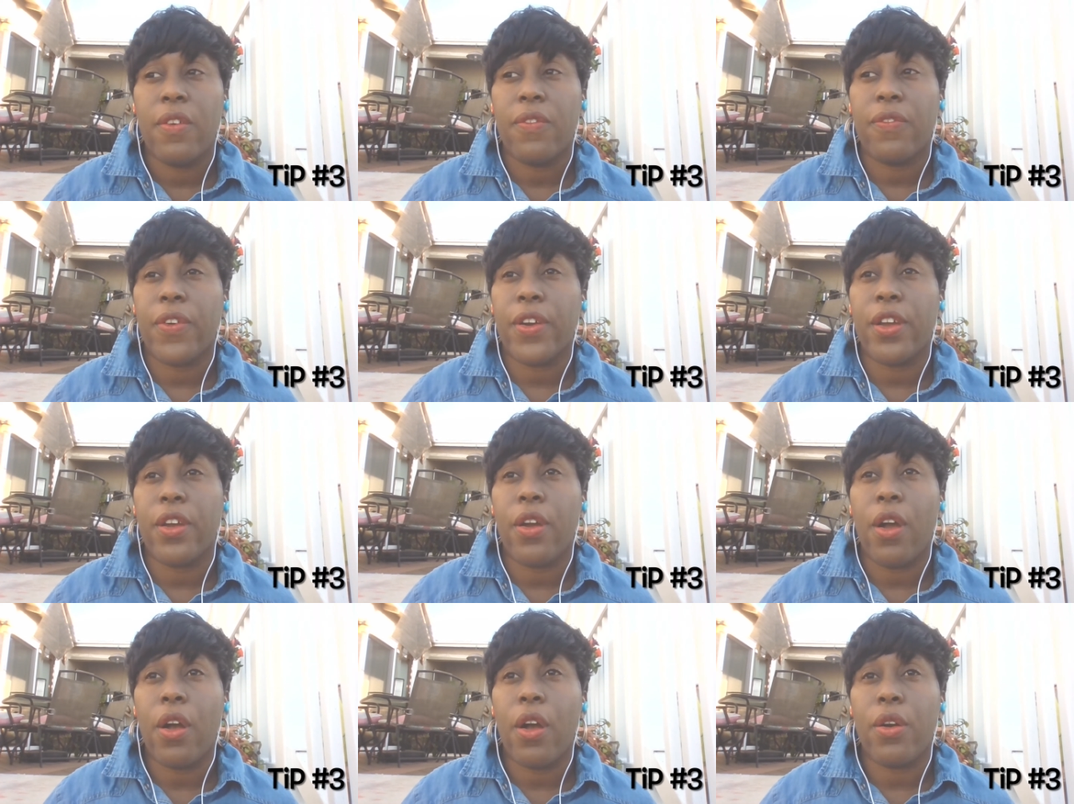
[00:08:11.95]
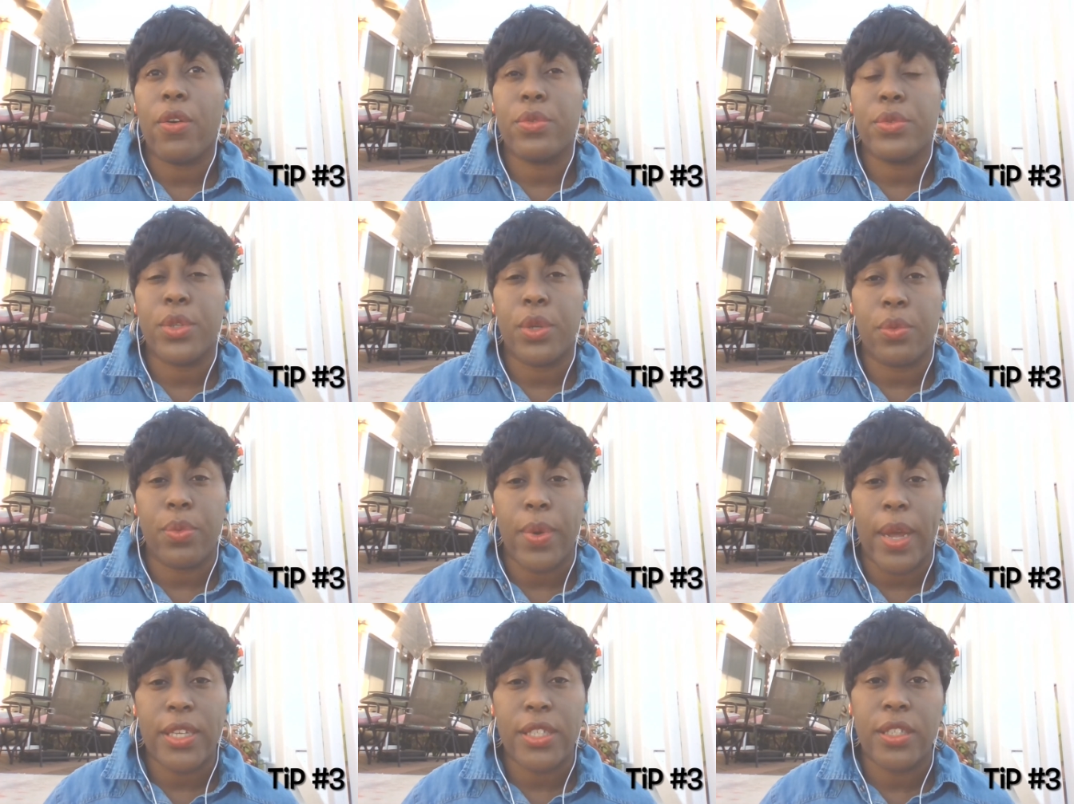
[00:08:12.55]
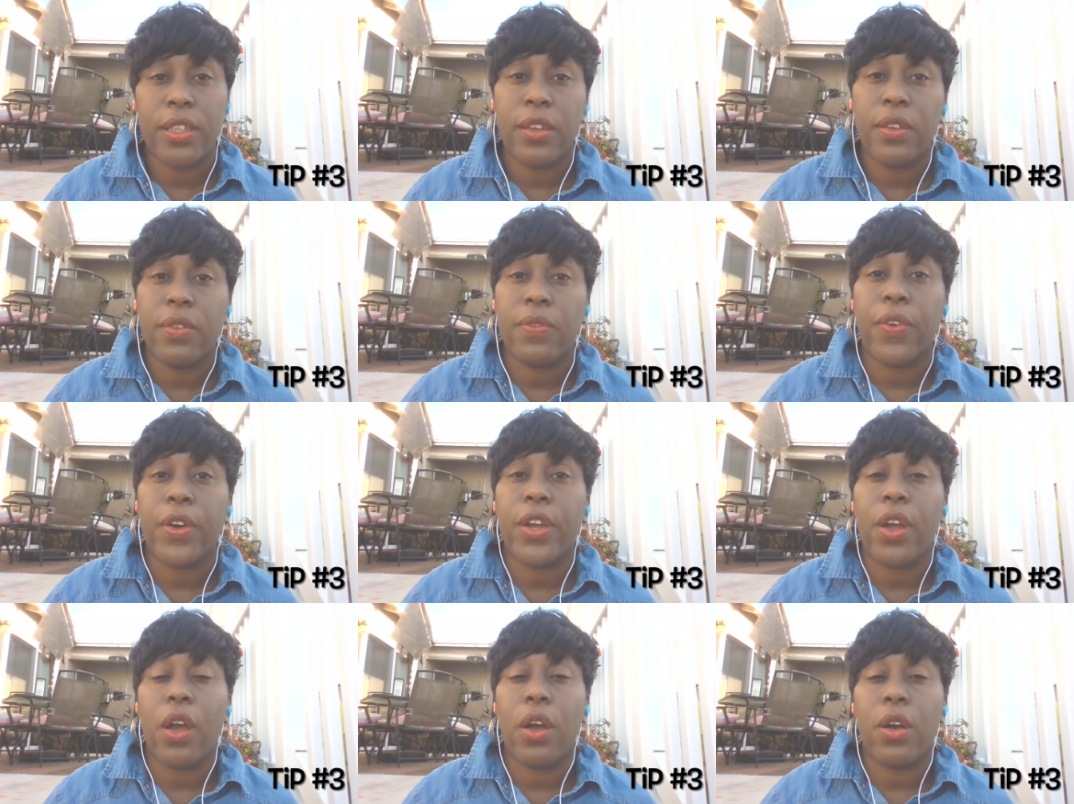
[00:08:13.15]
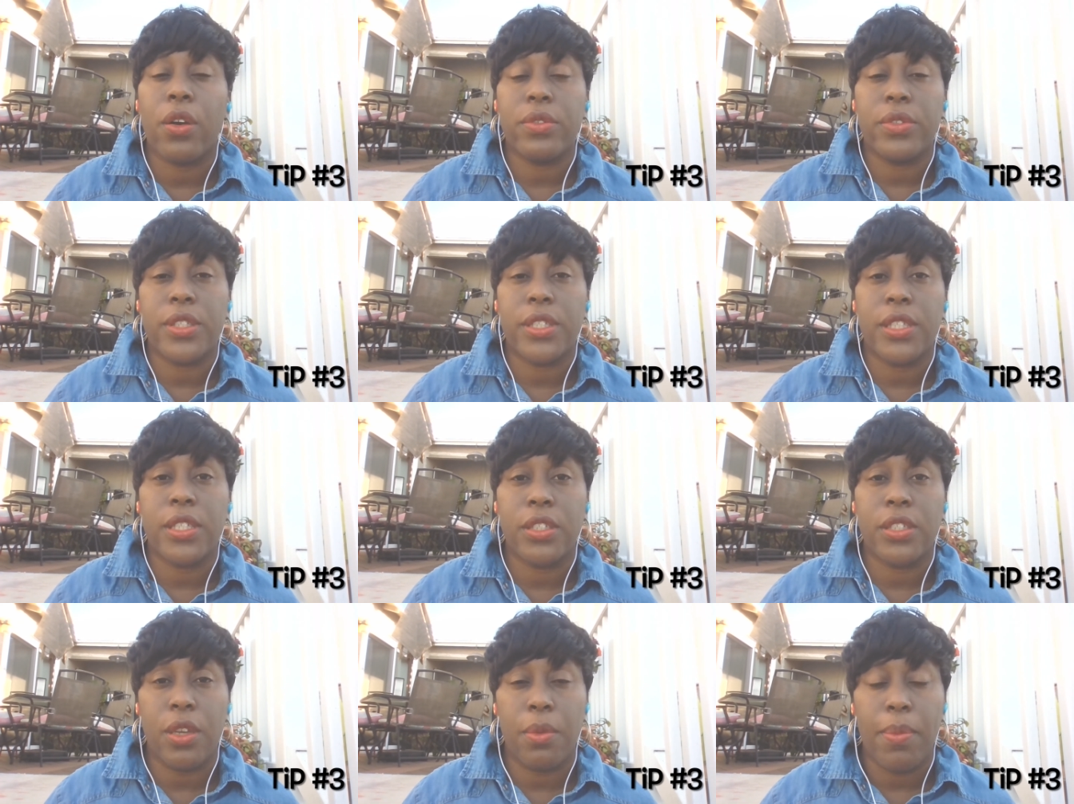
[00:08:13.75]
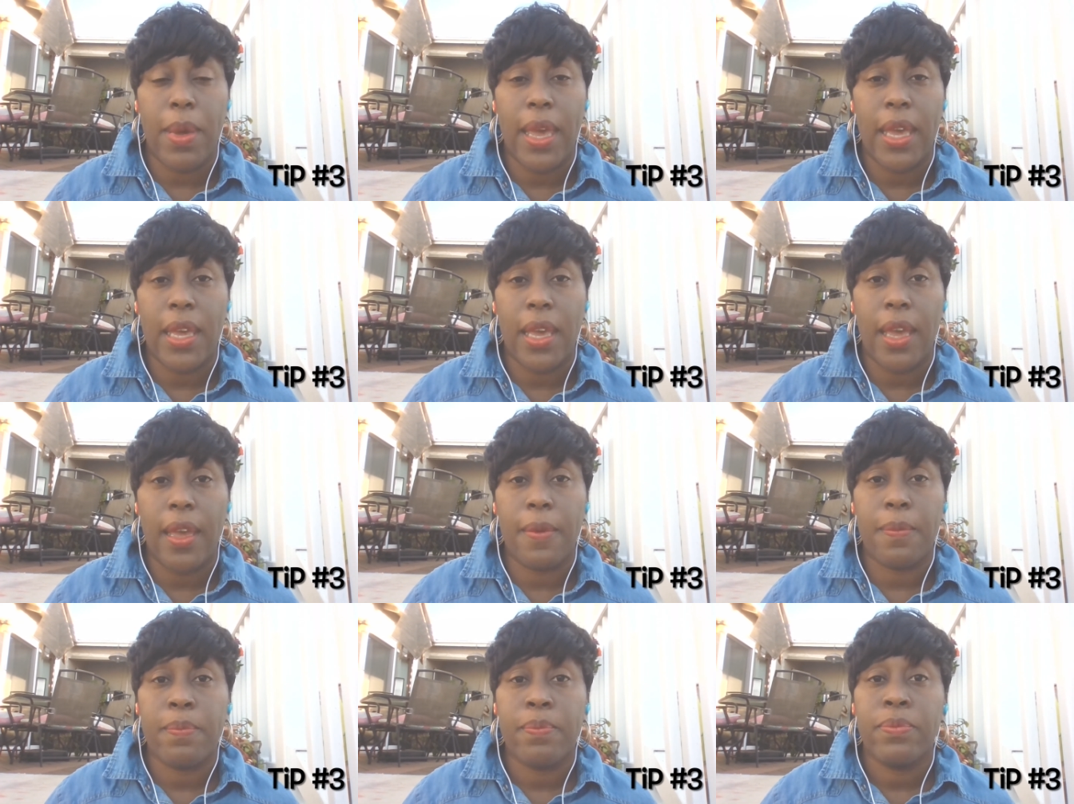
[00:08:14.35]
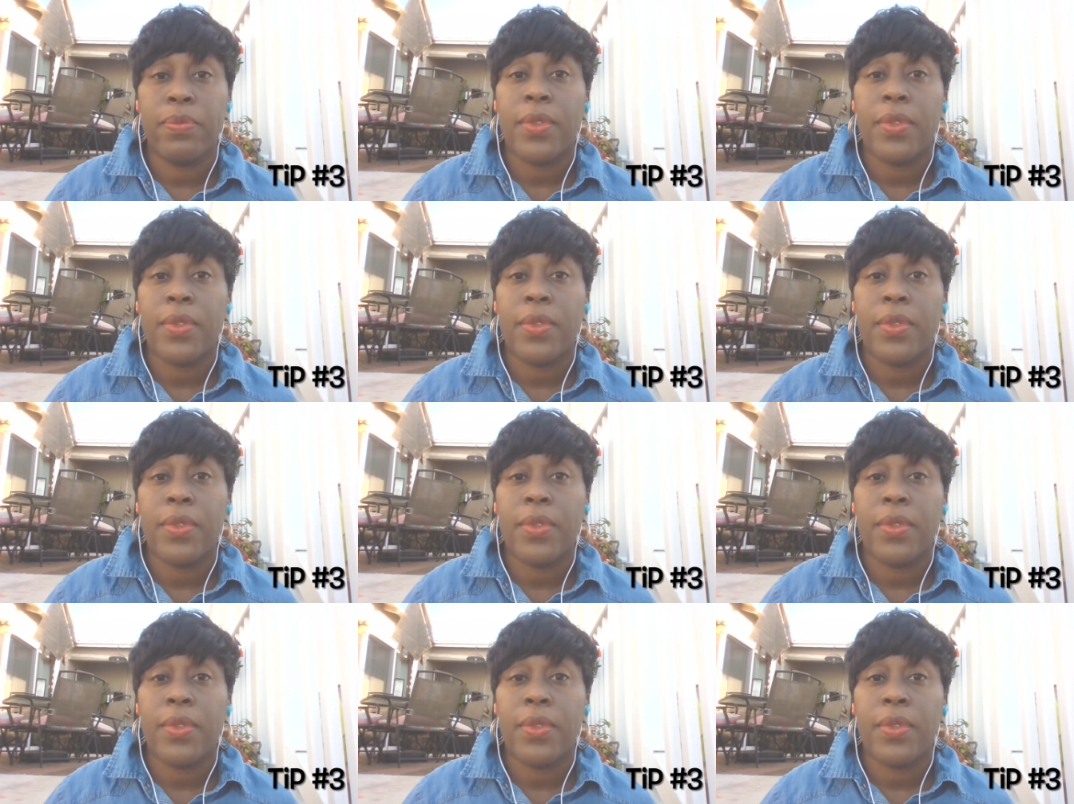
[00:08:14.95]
for your own direction, for your own decision making.